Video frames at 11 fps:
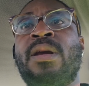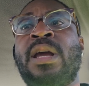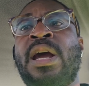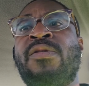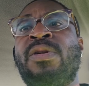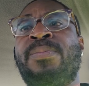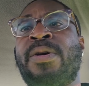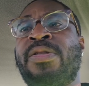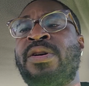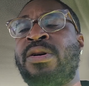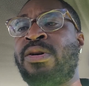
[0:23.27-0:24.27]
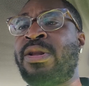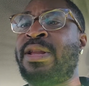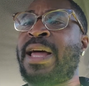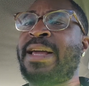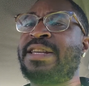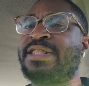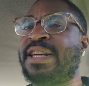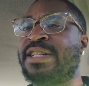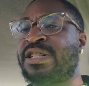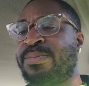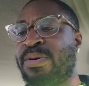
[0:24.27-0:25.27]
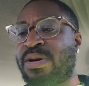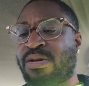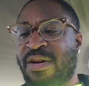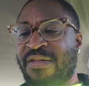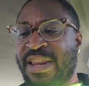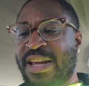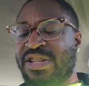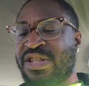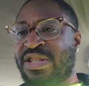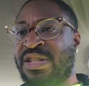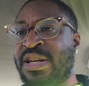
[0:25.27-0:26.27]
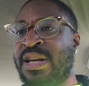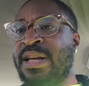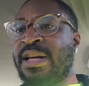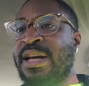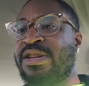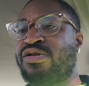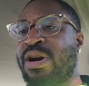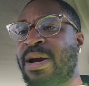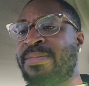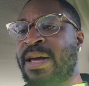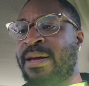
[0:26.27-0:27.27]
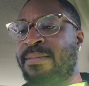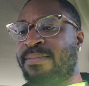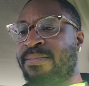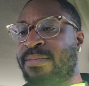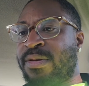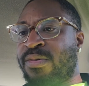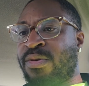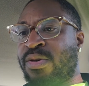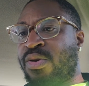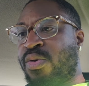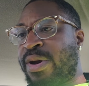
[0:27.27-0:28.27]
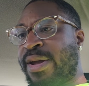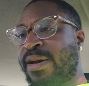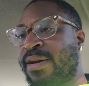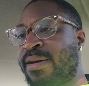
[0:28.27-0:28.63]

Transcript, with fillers: every brother, uh, like it says in the book of Revelations, let's grab that real quick